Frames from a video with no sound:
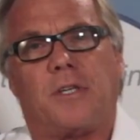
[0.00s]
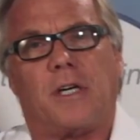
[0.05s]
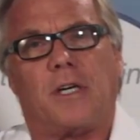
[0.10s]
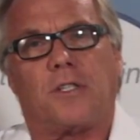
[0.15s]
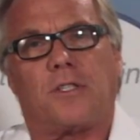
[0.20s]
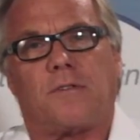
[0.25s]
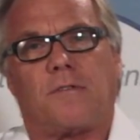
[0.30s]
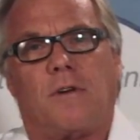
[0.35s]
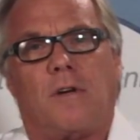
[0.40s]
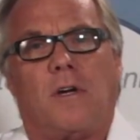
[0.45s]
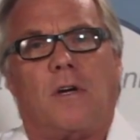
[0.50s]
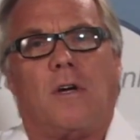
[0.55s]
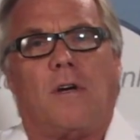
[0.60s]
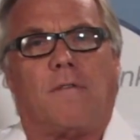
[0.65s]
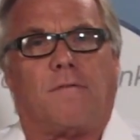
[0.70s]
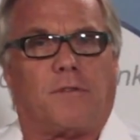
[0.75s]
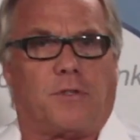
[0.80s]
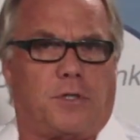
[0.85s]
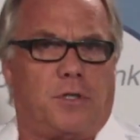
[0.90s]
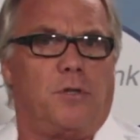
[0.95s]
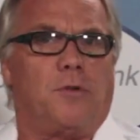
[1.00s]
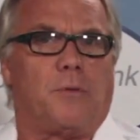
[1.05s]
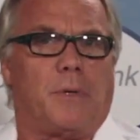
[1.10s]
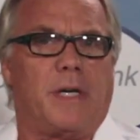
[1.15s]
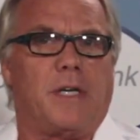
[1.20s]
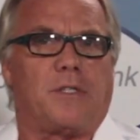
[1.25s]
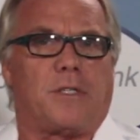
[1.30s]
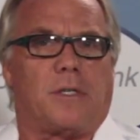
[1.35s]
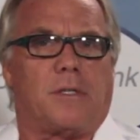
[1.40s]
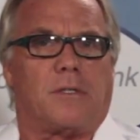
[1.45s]
inch for two
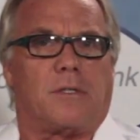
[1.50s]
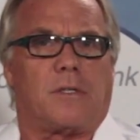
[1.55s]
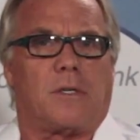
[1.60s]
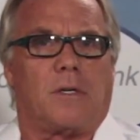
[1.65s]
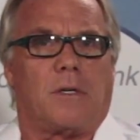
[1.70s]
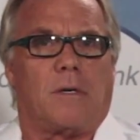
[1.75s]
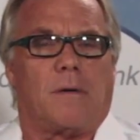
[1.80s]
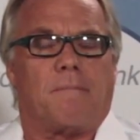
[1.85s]
reasons.